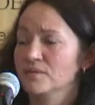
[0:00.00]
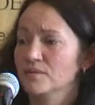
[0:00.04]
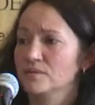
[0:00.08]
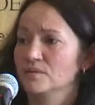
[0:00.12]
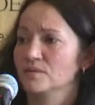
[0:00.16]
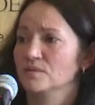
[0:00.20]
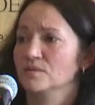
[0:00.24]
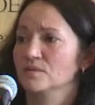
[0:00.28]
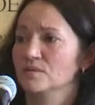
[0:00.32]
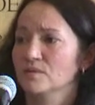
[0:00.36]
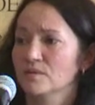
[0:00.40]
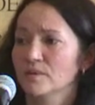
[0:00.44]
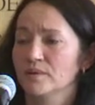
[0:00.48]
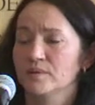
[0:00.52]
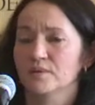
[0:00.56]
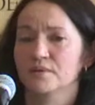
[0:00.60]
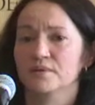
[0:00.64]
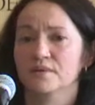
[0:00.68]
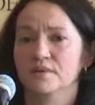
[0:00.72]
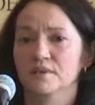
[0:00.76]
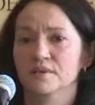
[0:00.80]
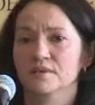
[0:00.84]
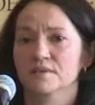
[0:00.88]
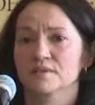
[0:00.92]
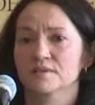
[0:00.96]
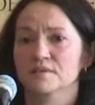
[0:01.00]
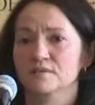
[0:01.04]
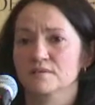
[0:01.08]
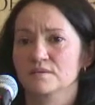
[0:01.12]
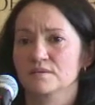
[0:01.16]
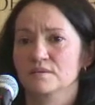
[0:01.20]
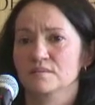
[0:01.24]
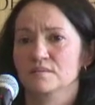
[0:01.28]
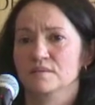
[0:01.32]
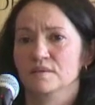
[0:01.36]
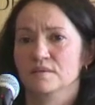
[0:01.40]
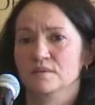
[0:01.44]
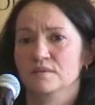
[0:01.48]
used doing things
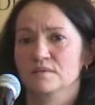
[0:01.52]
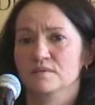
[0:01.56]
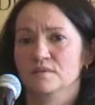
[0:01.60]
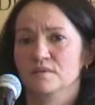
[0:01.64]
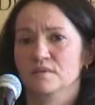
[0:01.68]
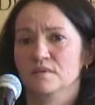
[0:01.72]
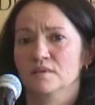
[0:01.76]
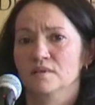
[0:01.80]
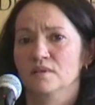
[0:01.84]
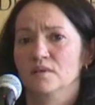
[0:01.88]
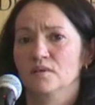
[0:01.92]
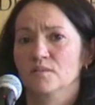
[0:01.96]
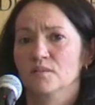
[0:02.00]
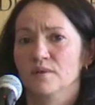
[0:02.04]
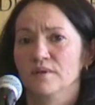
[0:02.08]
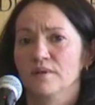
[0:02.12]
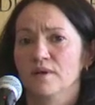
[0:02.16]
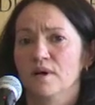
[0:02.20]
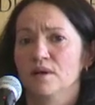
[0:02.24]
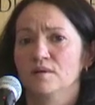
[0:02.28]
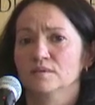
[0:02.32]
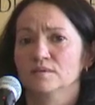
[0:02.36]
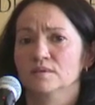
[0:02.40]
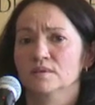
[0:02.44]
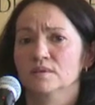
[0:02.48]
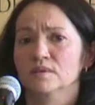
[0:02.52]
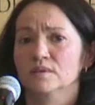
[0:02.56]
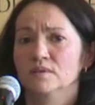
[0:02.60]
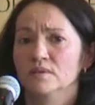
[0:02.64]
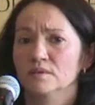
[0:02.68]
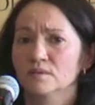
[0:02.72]
just because without